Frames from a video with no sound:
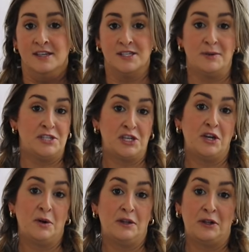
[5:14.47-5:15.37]
So it
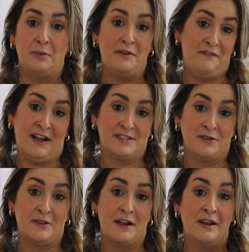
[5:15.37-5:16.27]
should go a little bit
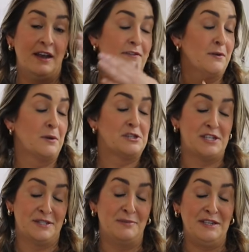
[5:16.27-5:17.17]
faster than if it were
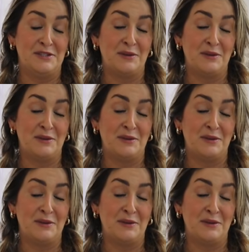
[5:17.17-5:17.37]
just me